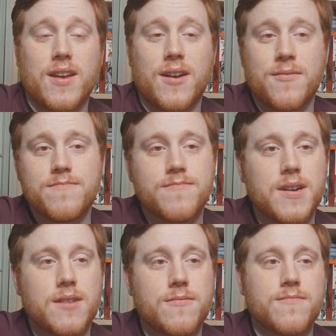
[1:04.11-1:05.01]
now.
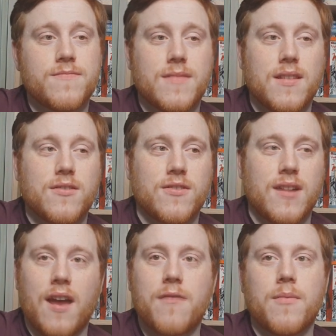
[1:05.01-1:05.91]
Well, it's
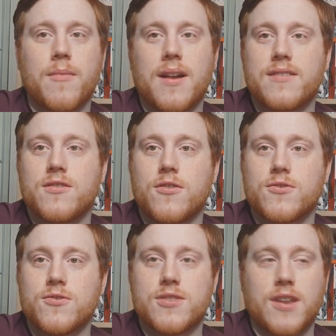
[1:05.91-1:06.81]
just life, but I'm glad it's not
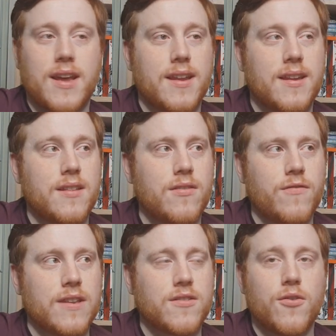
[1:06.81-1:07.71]
just always going to end.
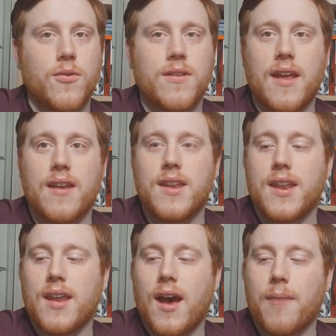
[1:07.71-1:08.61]
Things don't always end
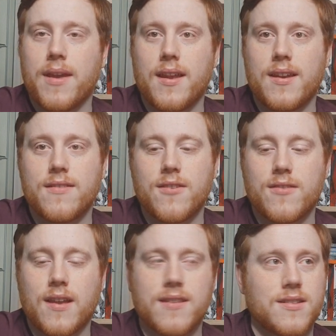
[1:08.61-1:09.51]
in a happy ending, so
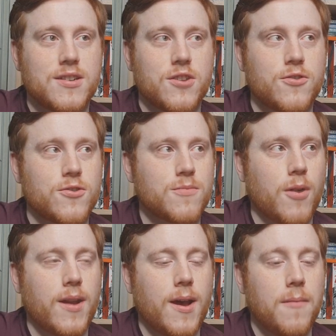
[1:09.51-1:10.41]
it's nice that the show touched
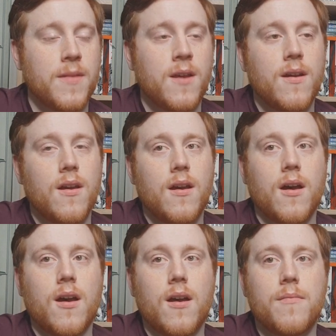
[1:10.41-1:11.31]
upon that.
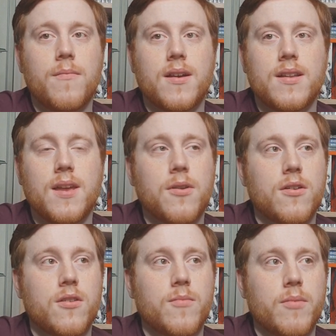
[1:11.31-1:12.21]
And yeah, we've
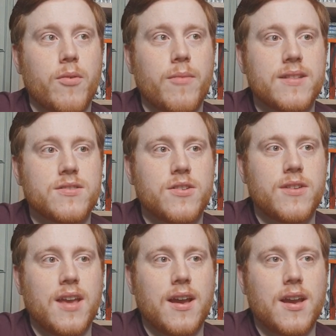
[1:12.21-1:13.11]
got a little bit more about the
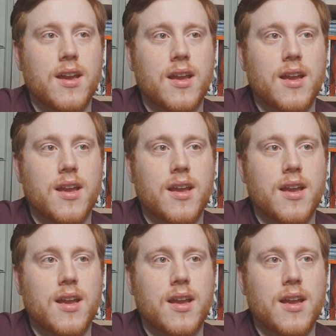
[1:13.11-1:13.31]
Zodiac